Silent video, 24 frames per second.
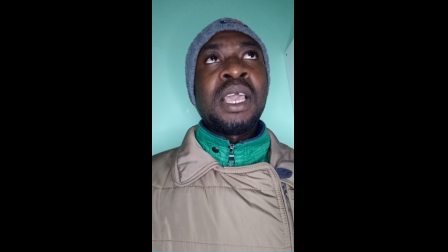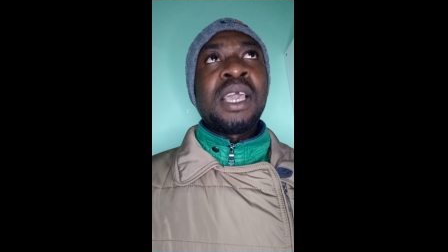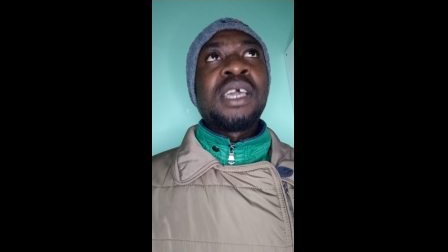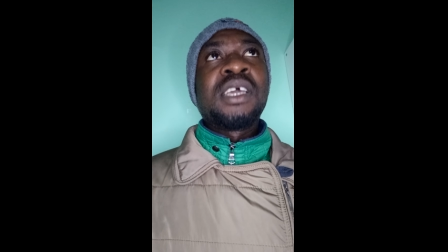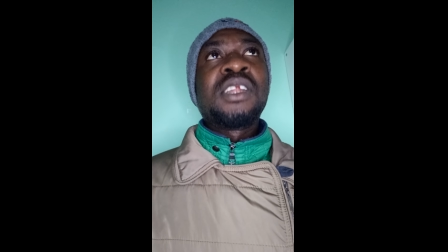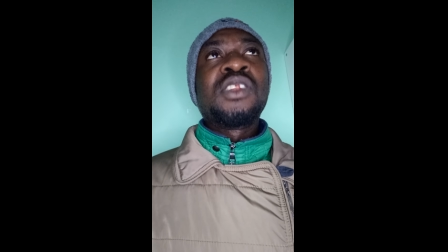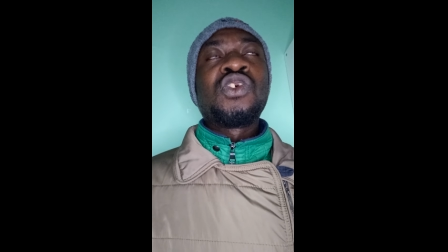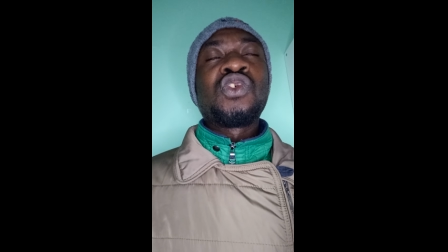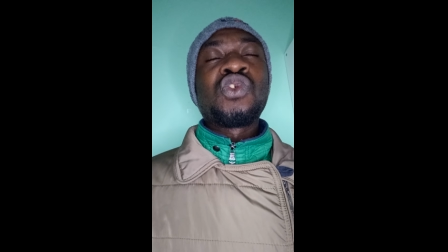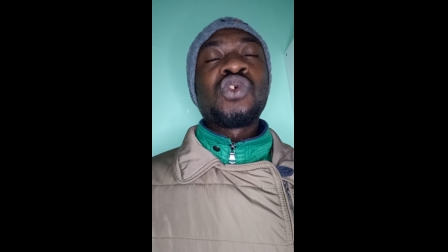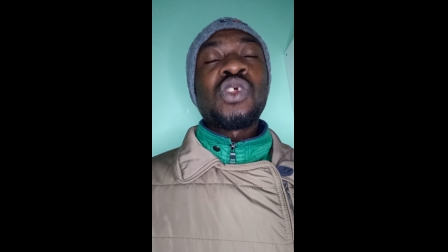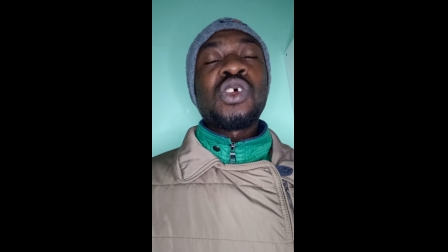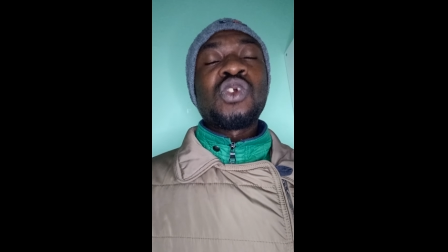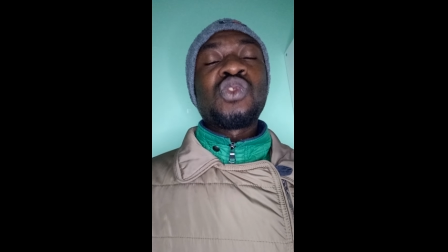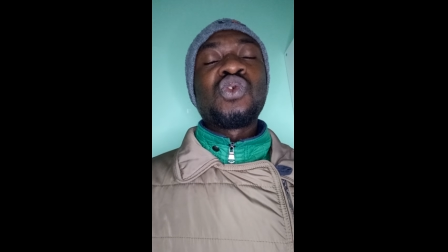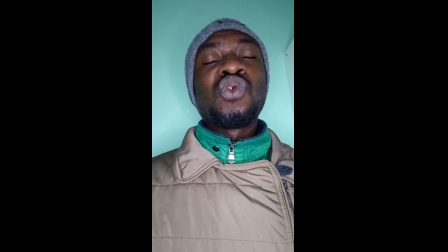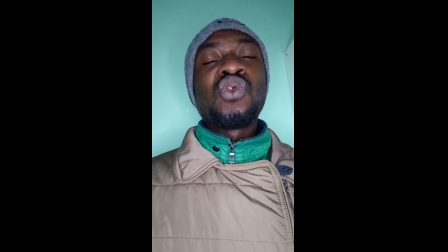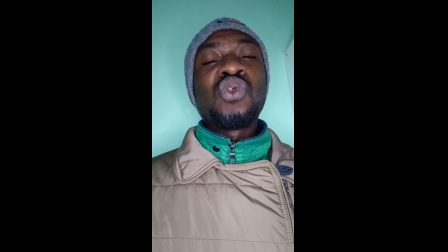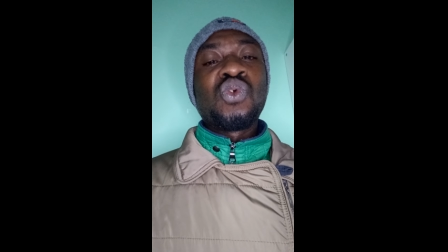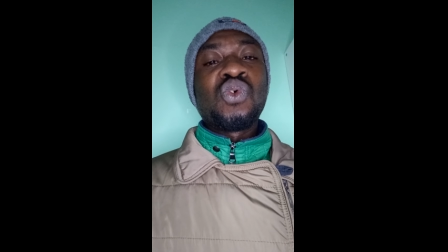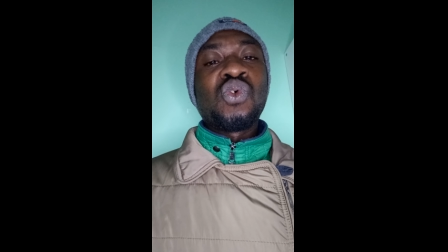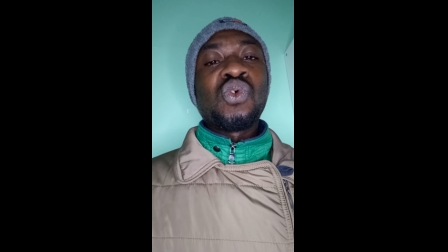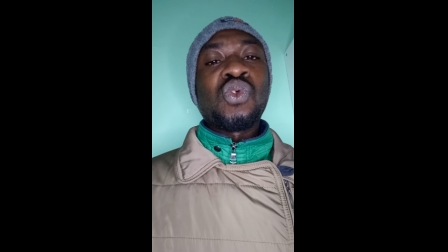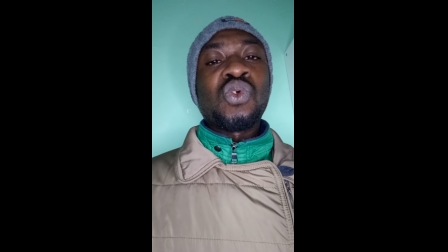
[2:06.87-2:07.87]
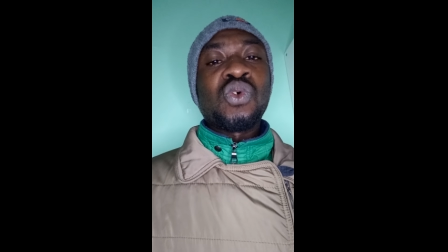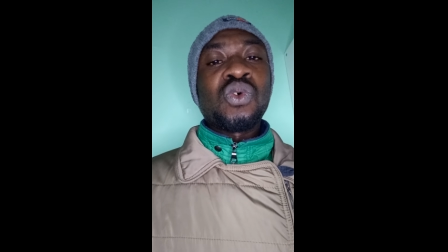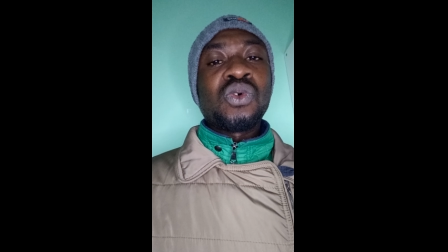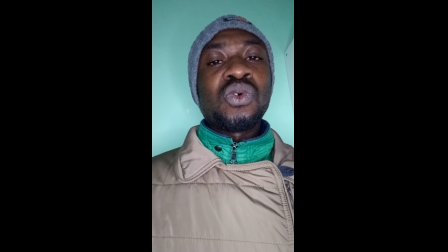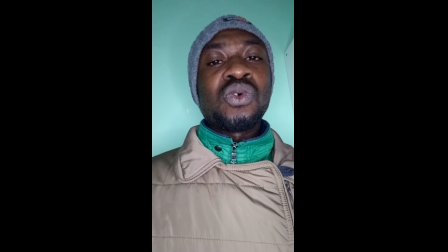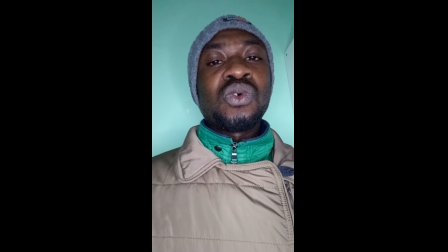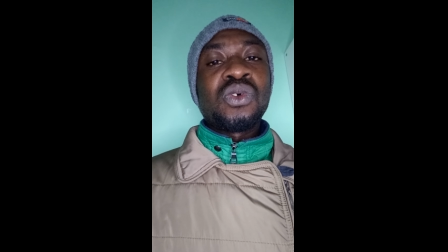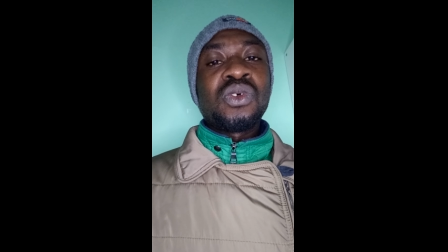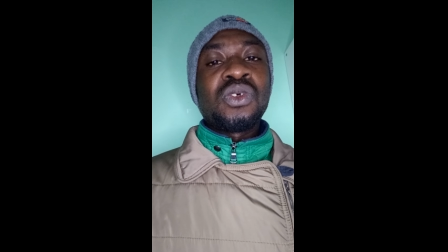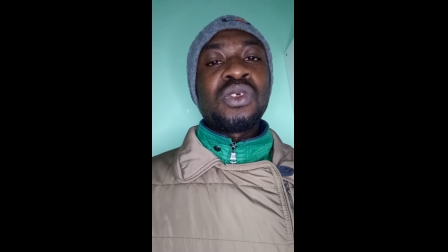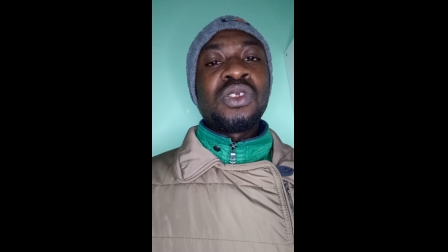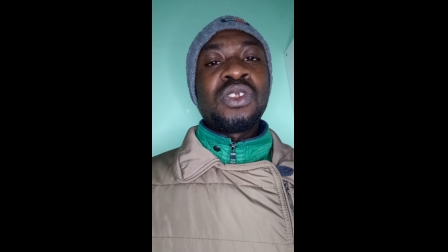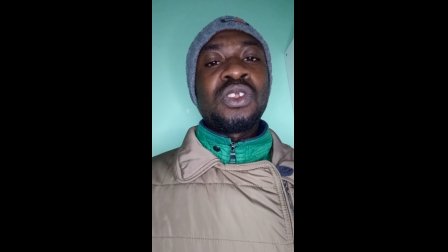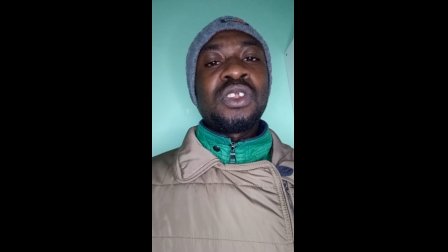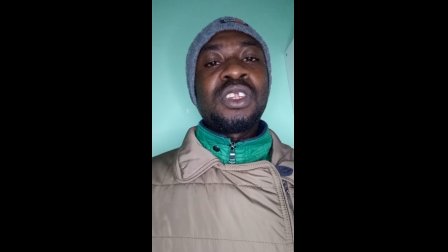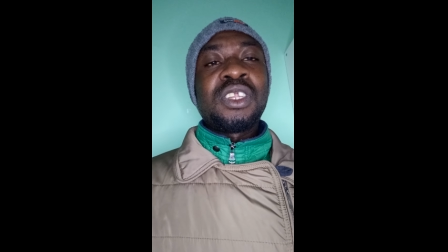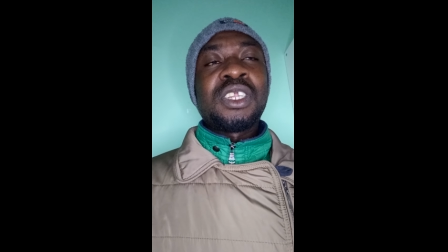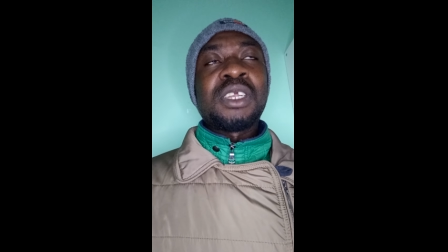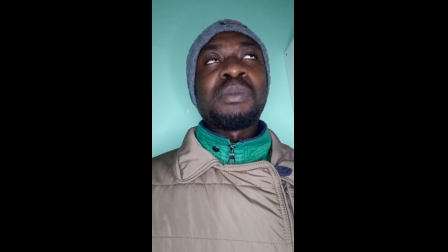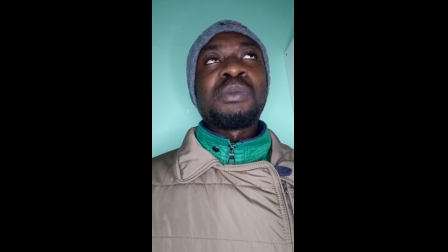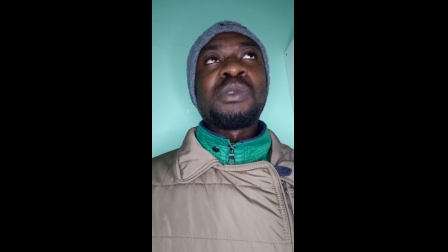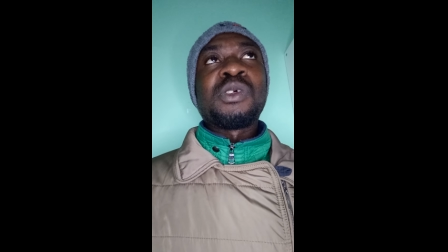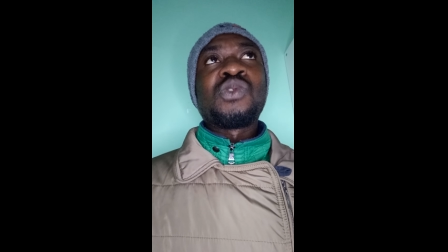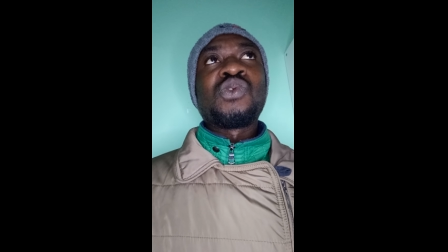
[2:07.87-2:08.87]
in Surah to Nur, chapter